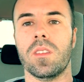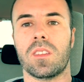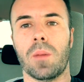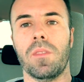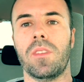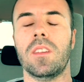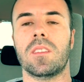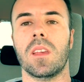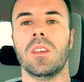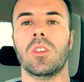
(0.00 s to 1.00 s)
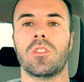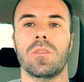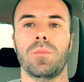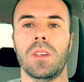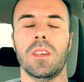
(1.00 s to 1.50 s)
some of these things
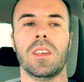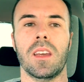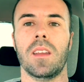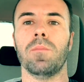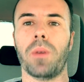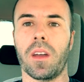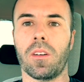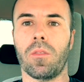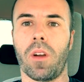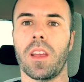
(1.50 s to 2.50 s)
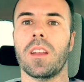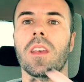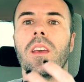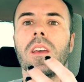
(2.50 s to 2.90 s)
should be getting better, right?